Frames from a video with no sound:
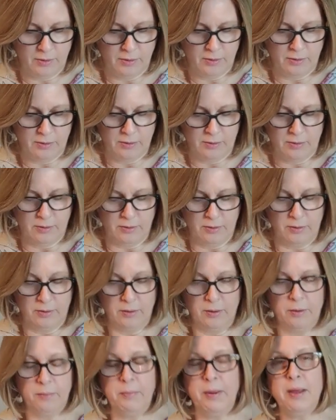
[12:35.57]
Maybe it
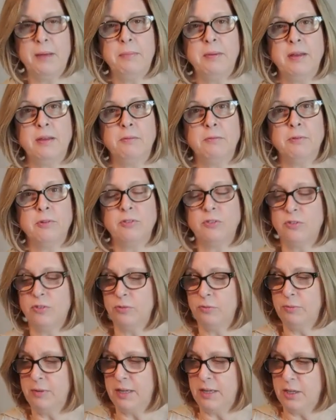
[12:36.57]
was to
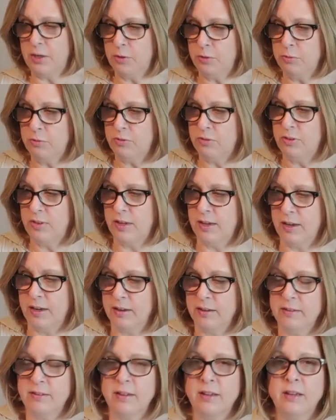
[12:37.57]
reuse things
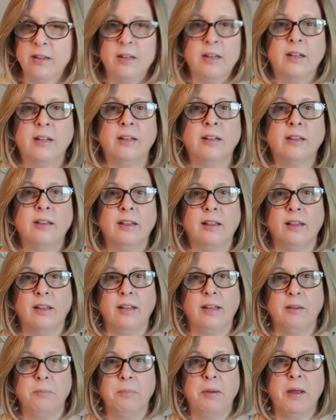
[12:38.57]
like paper
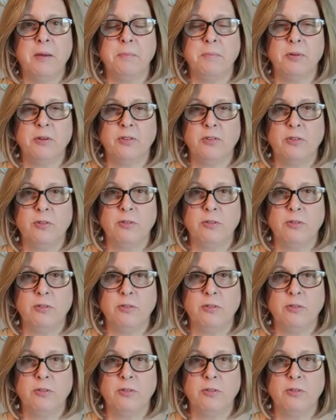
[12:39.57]
tubes